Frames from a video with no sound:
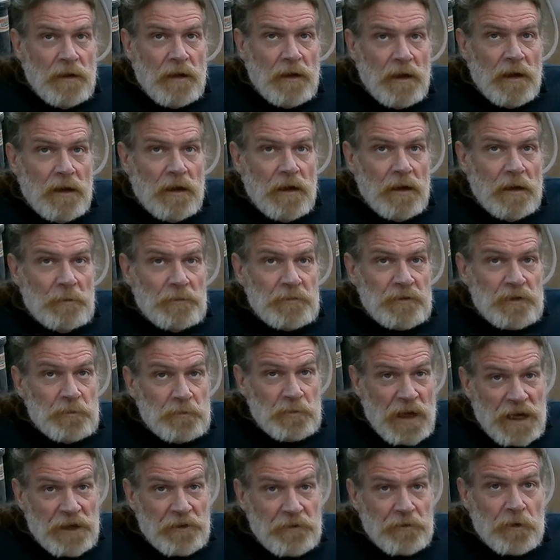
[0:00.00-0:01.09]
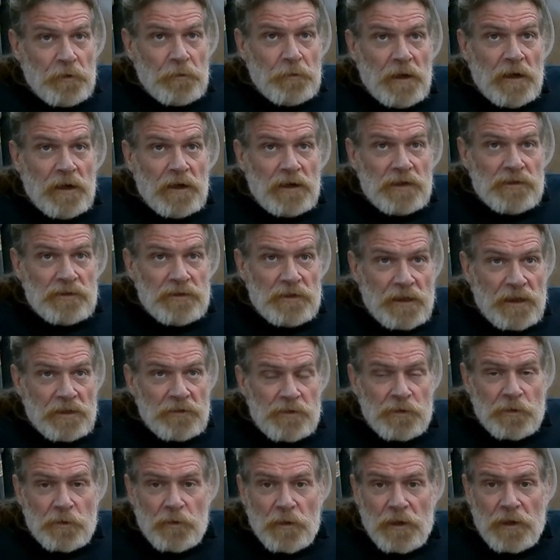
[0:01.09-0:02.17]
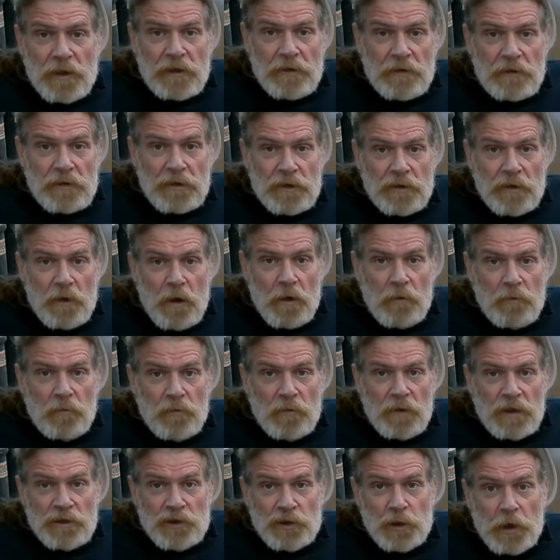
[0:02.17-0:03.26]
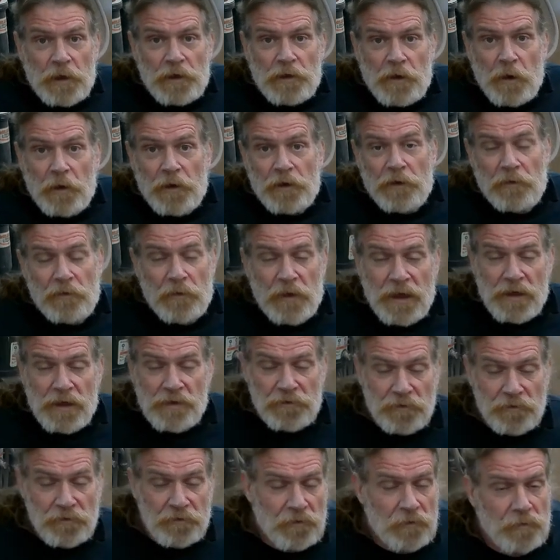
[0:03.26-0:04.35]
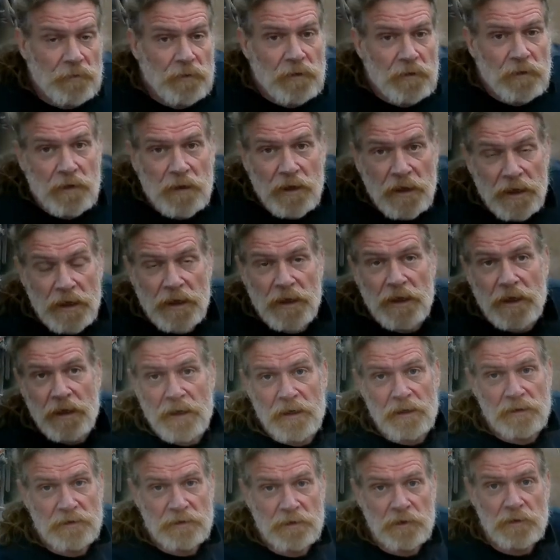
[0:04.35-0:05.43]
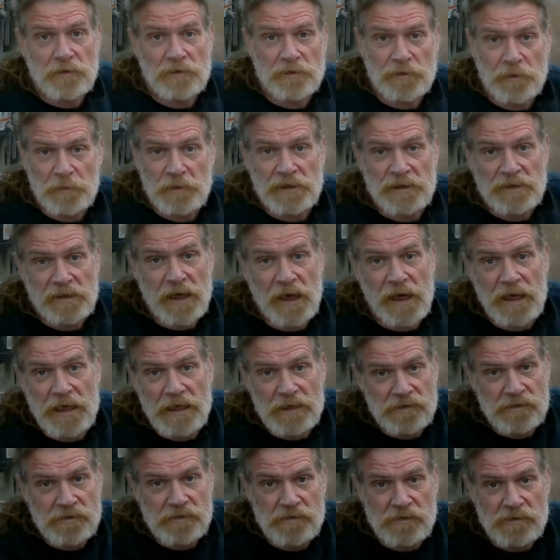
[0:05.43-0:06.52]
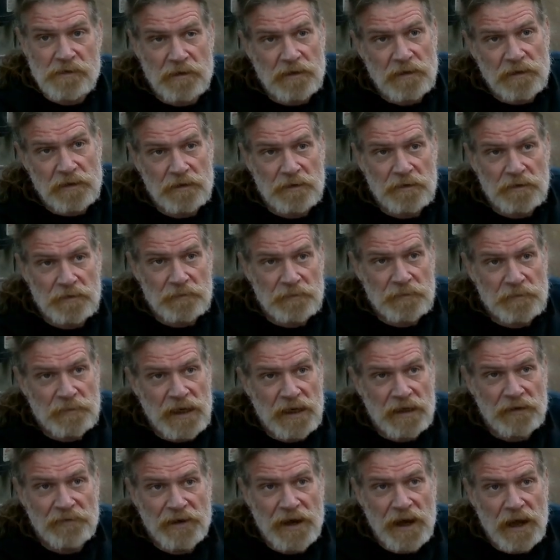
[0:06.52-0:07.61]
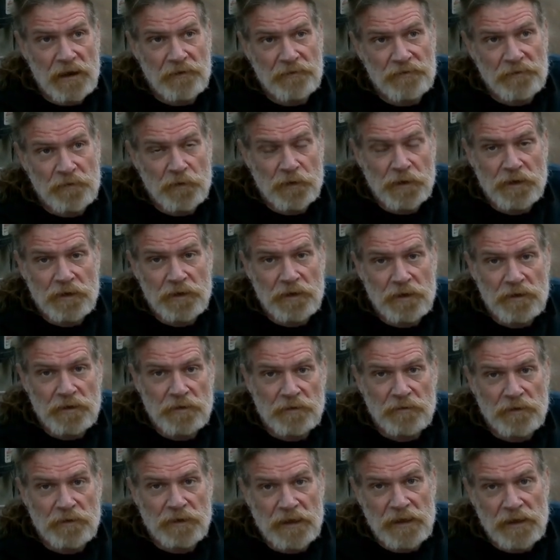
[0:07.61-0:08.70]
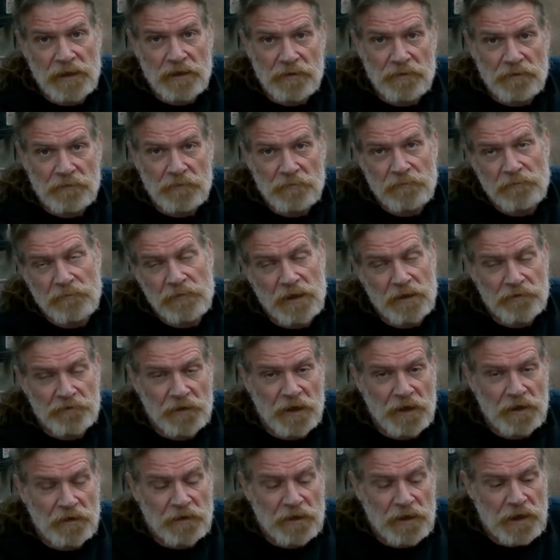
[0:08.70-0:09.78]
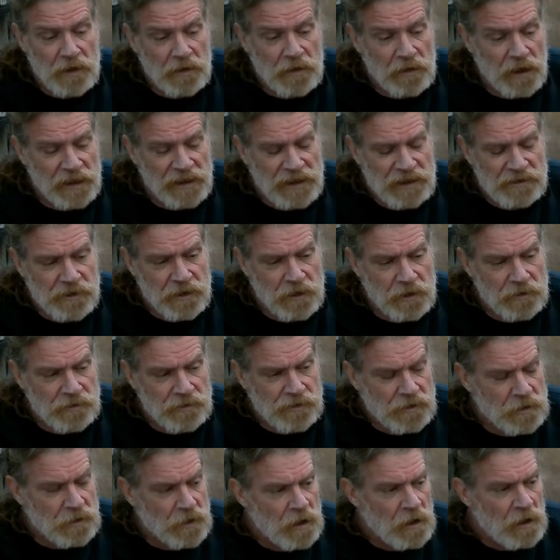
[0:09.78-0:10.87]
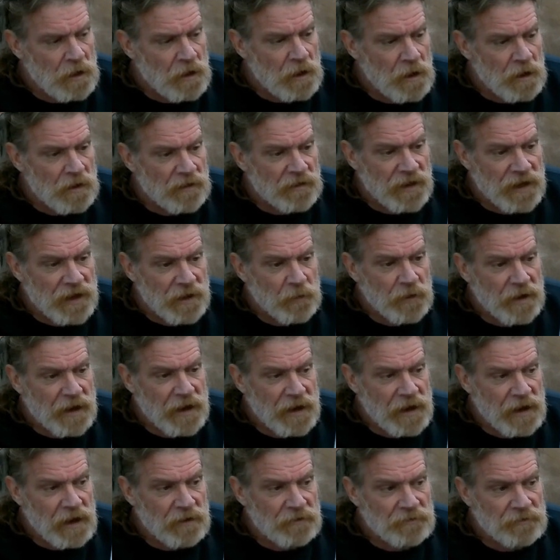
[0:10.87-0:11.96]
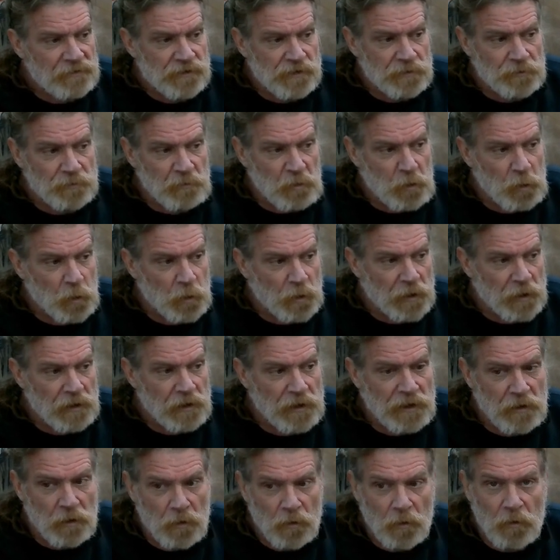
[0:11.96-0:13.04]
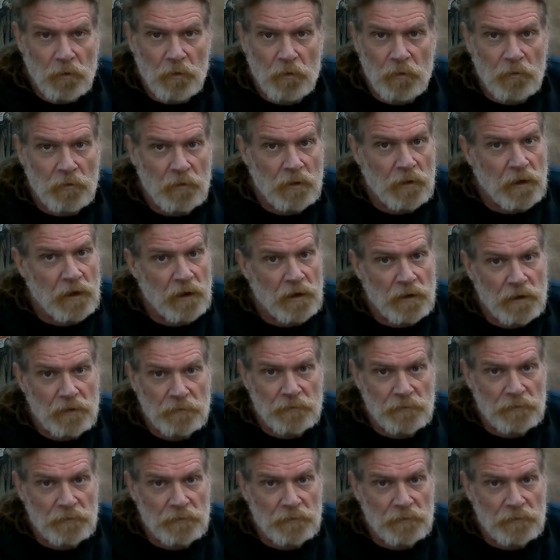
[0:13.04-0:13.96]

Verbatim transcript: Um, some nitro bugs. I used to really Ooh. enjoy going to the races. Yeah. And so some of these guys um, out of California and, and the other side of the co East Coast, they would have some really cool, um,